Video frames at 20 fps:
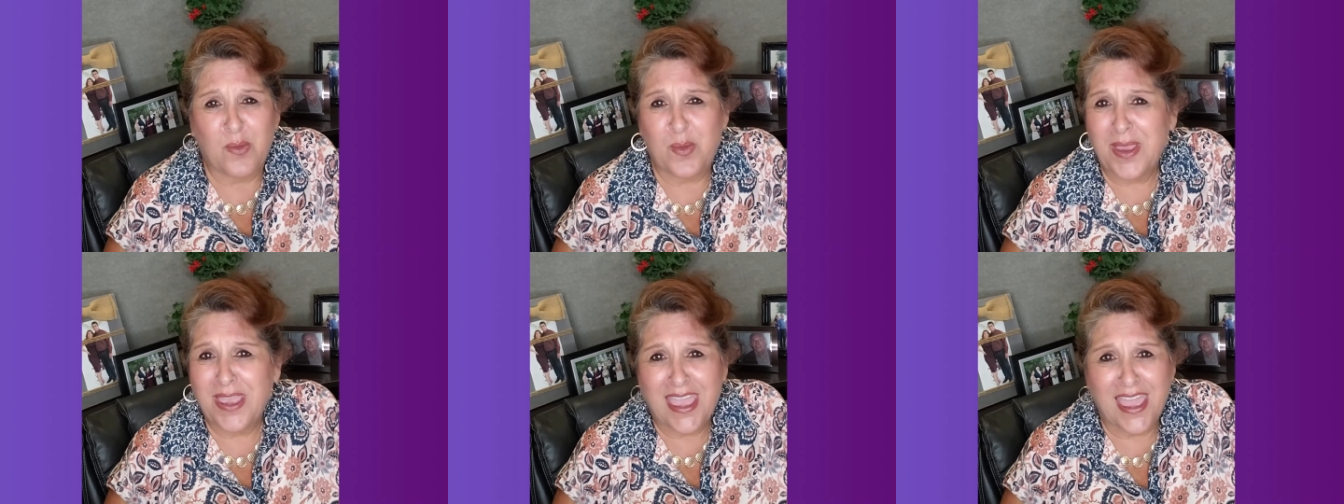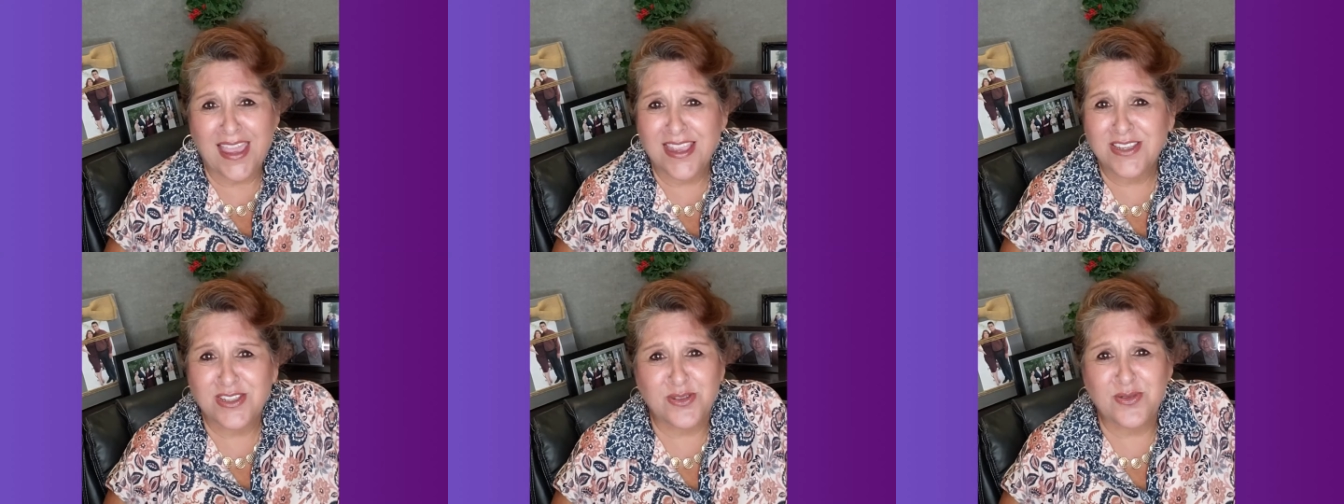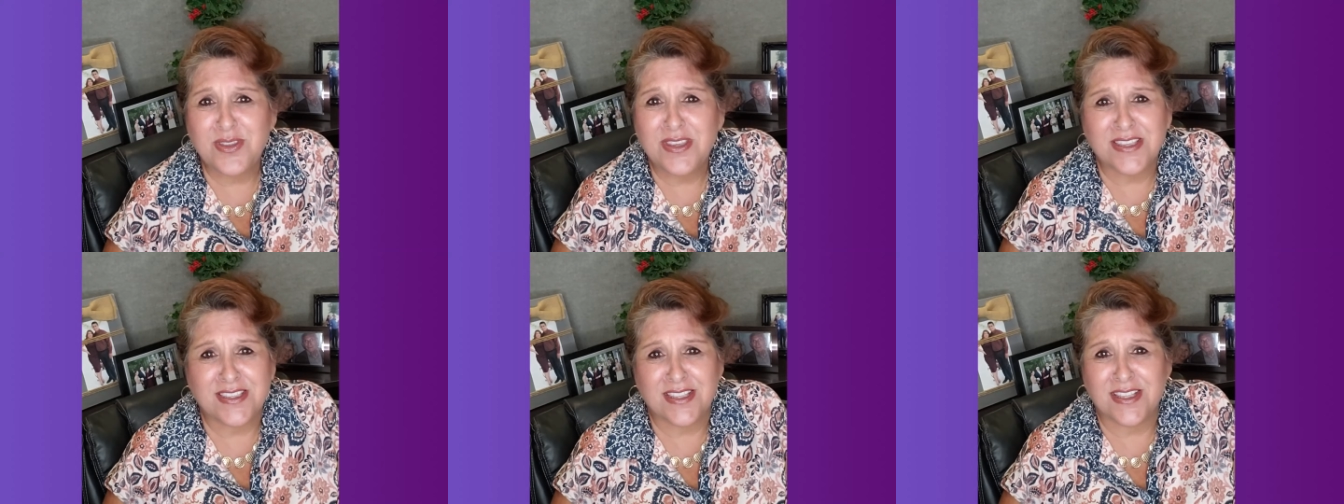We can't
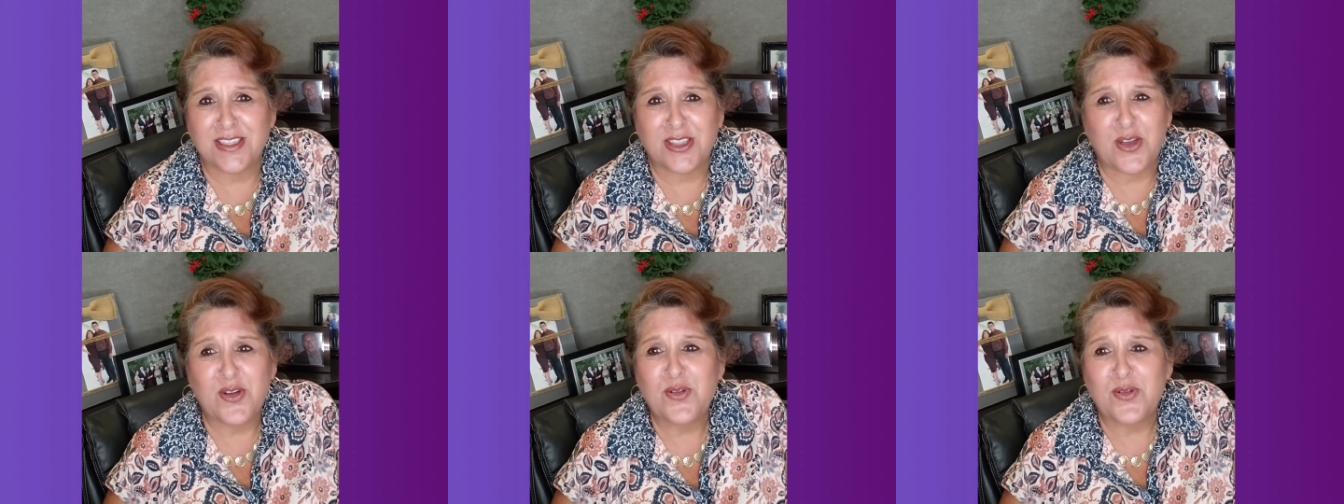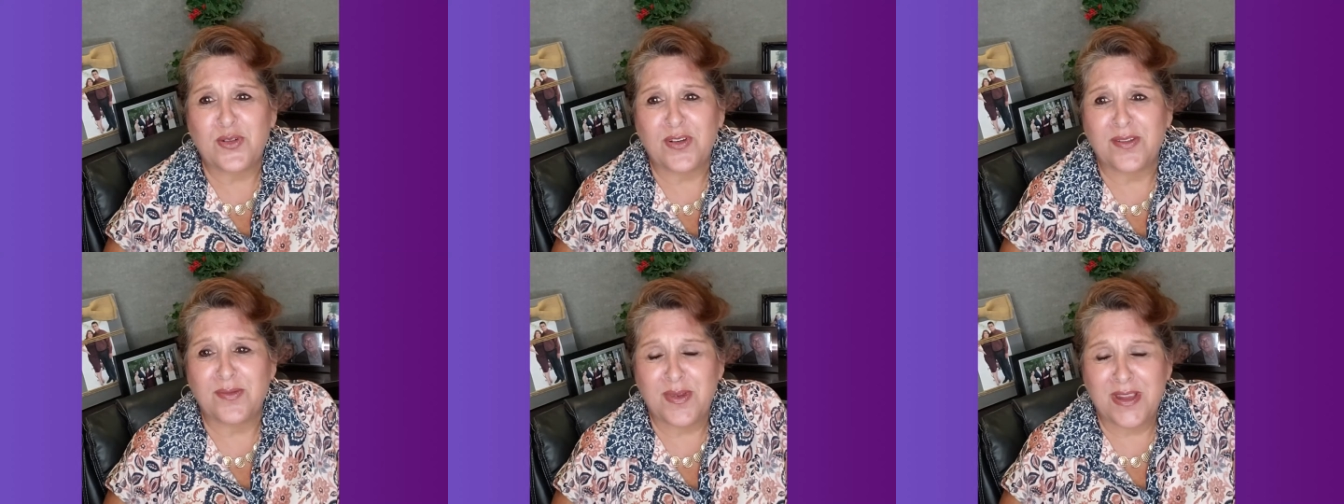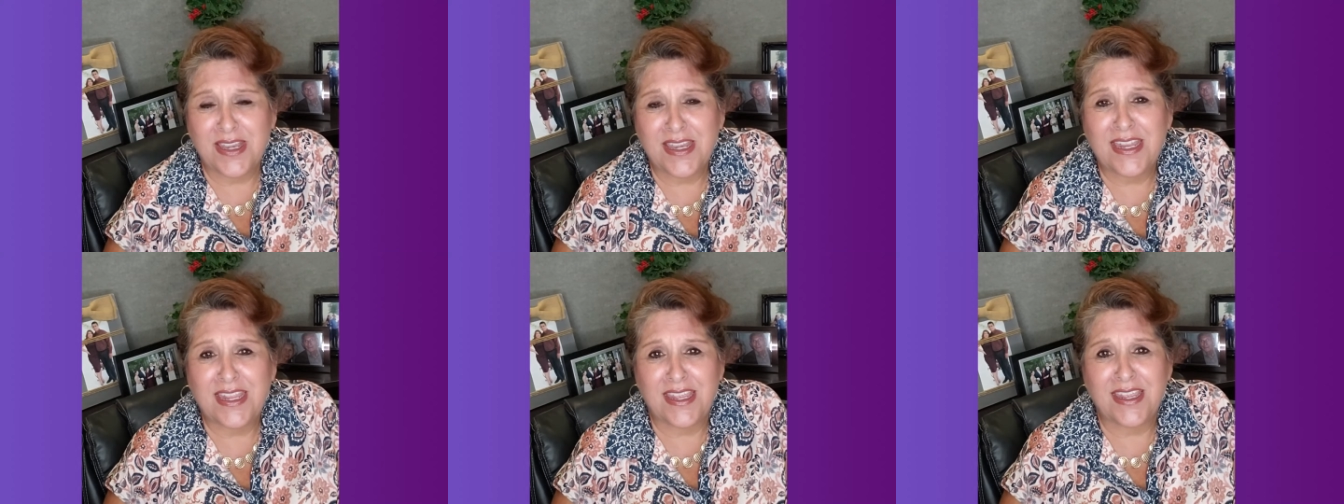do this alone.
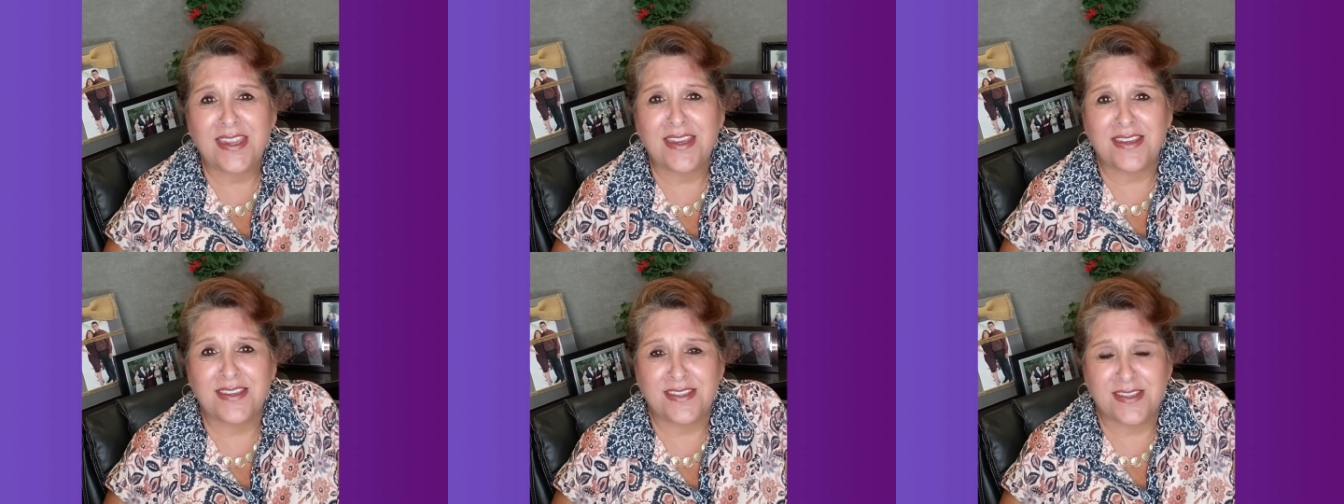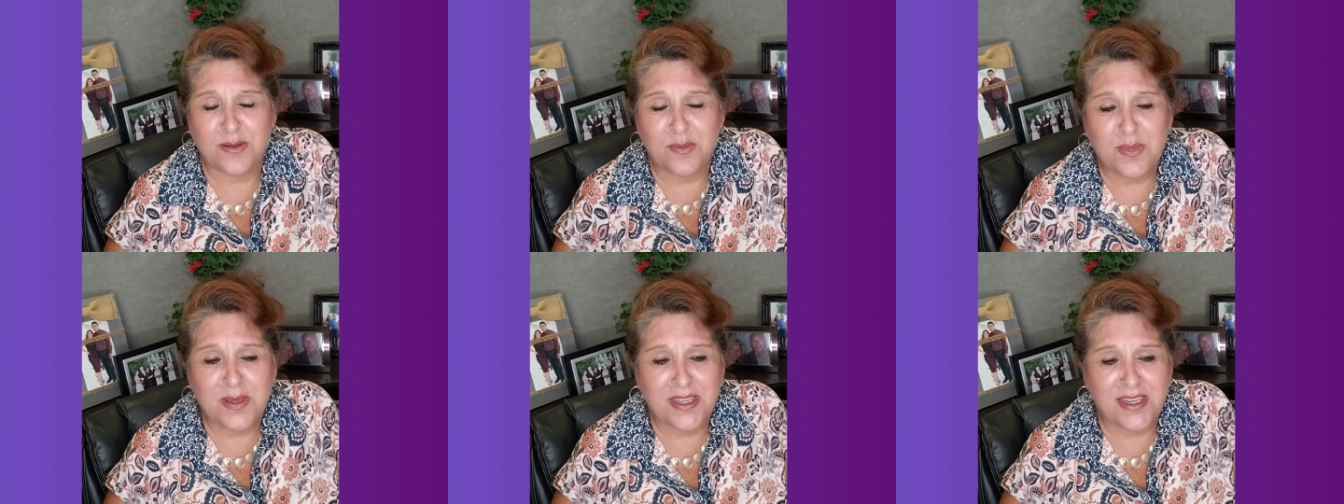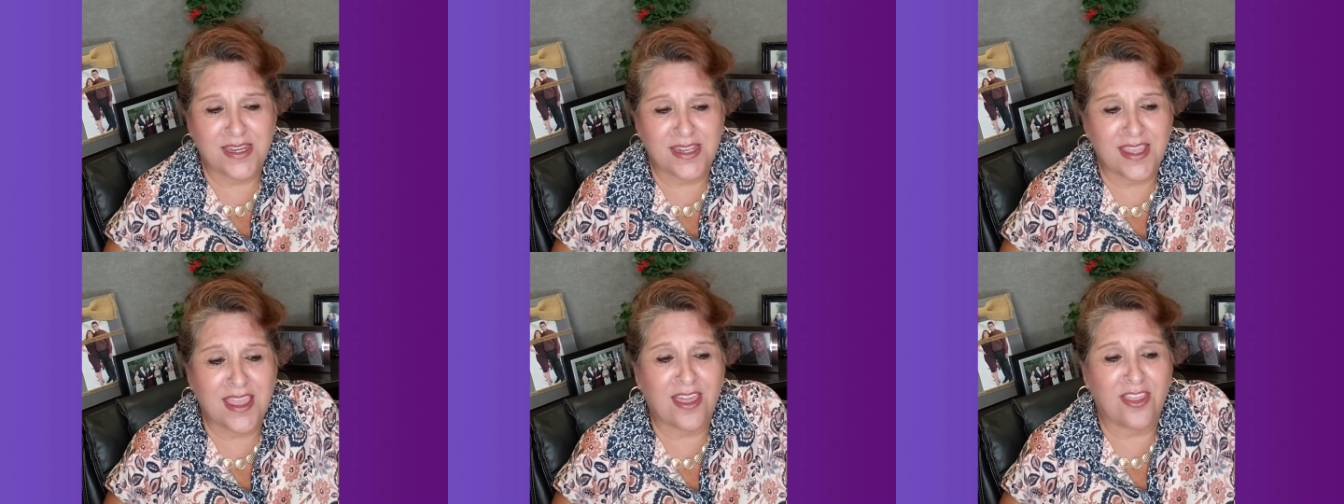We need to
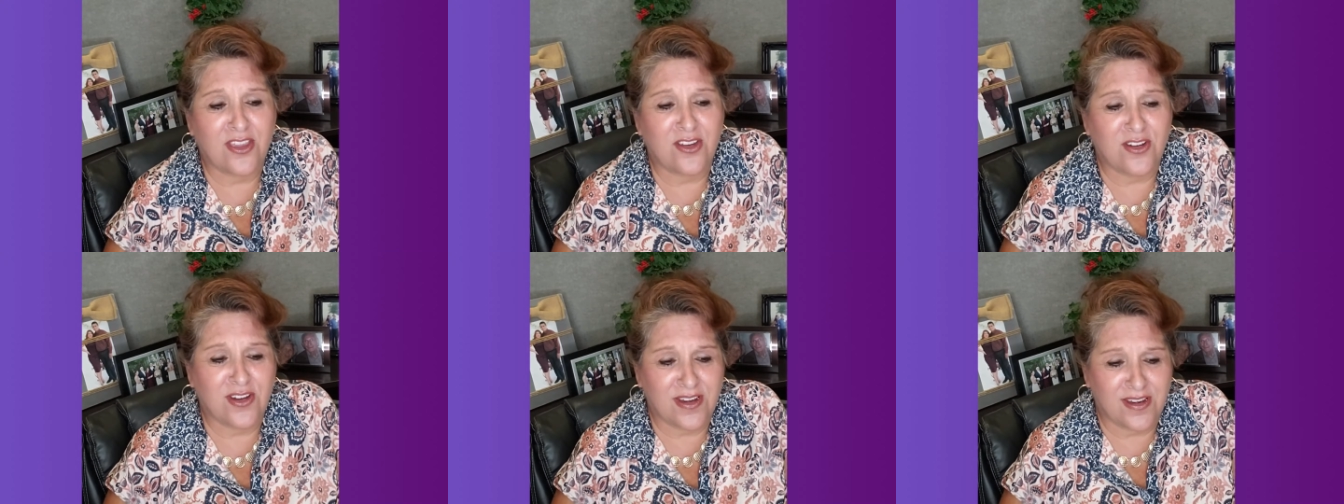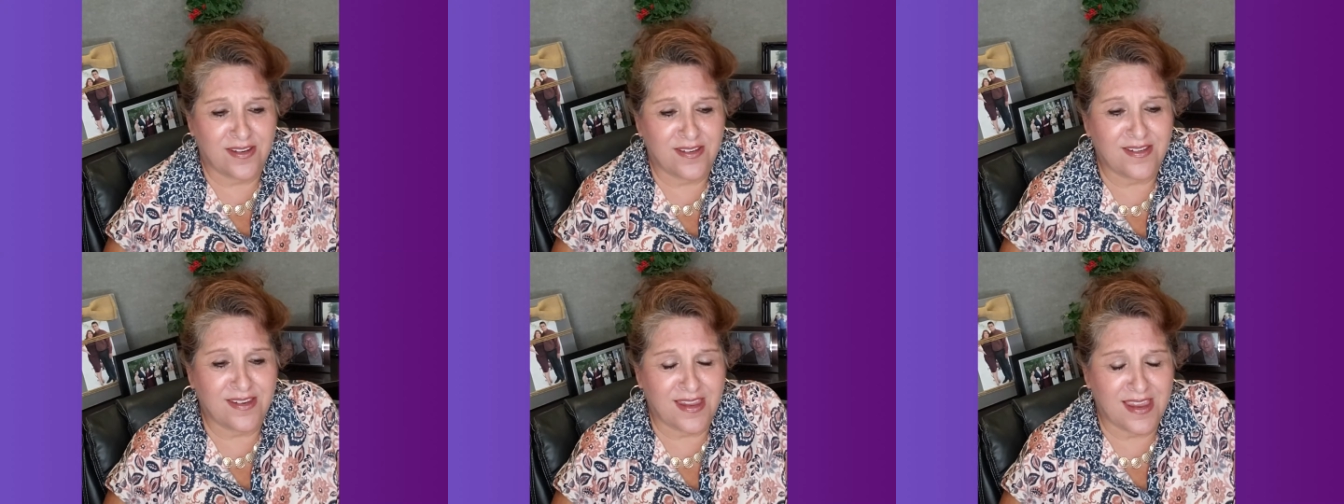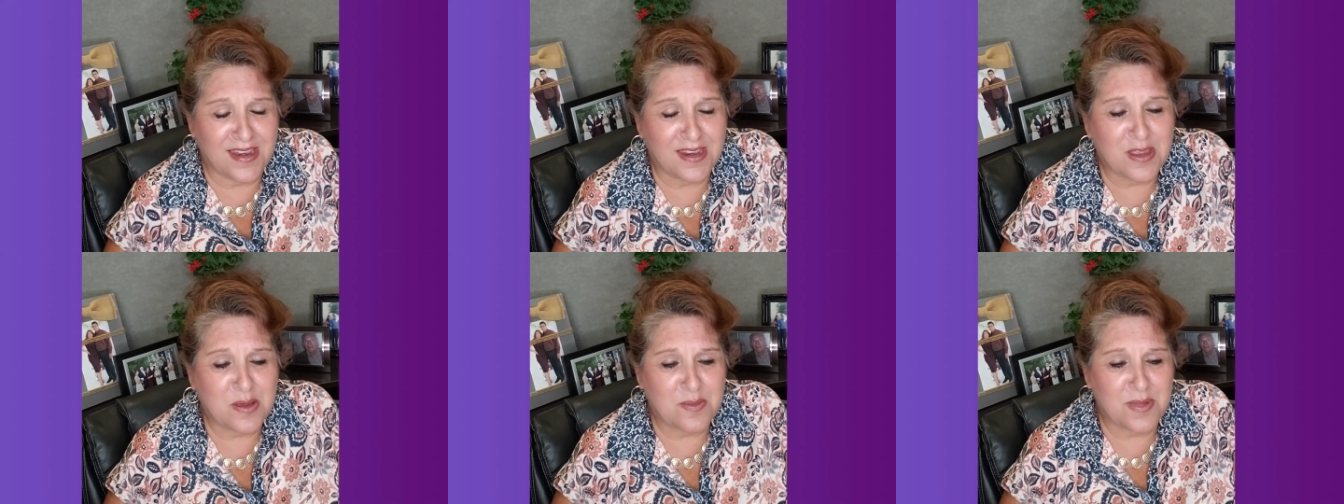be together and,
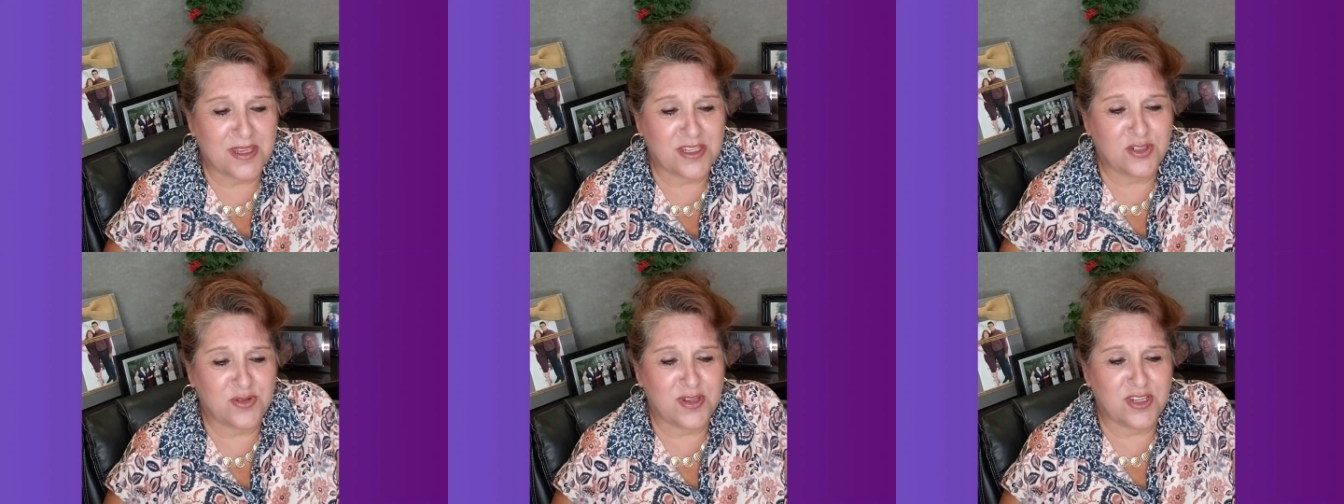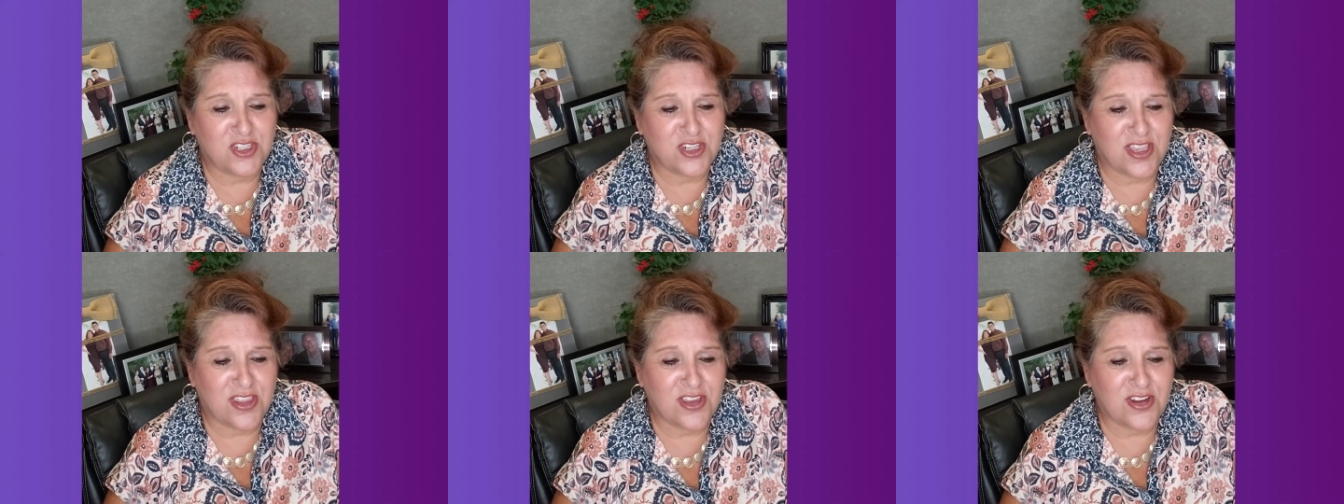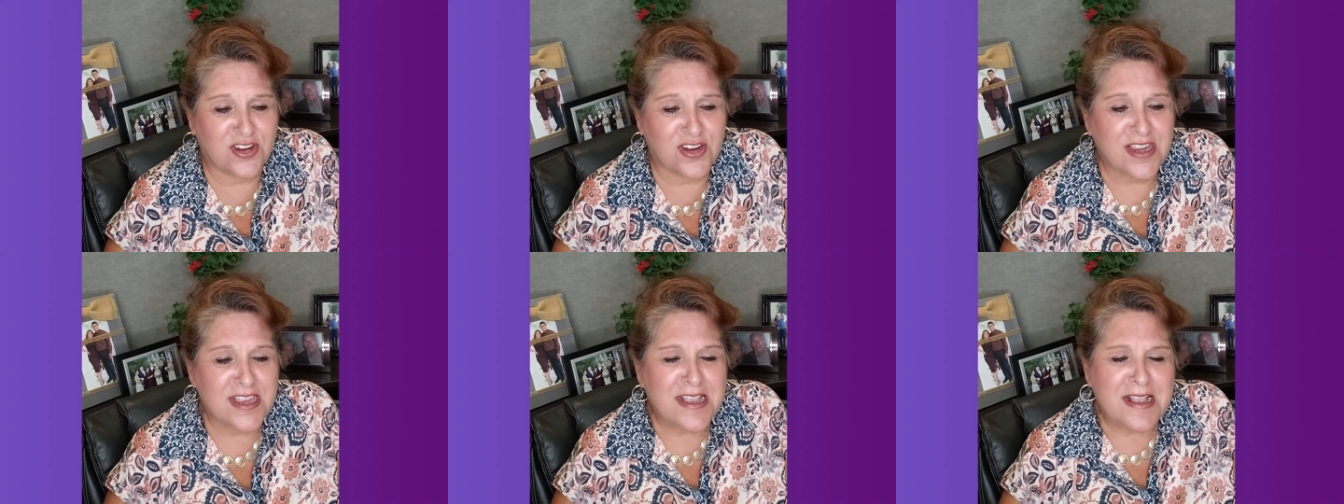and commit to each other.